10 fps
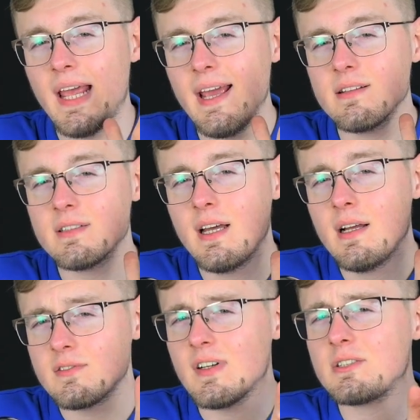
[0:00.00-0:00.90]
And
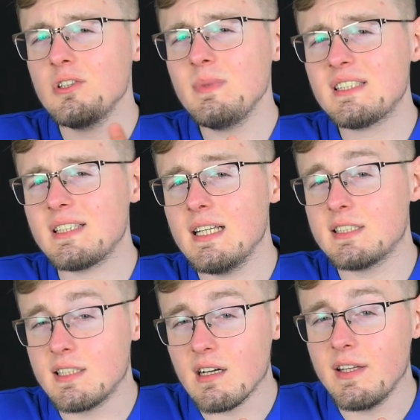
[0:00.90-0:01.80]
there are two
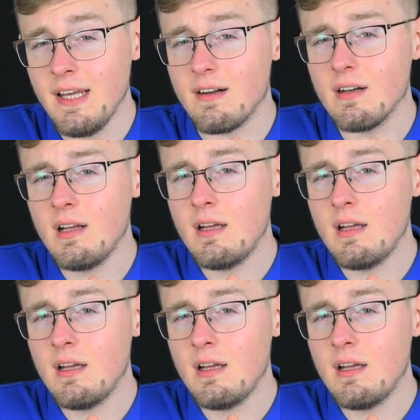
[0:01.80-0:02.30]
mistakes done here.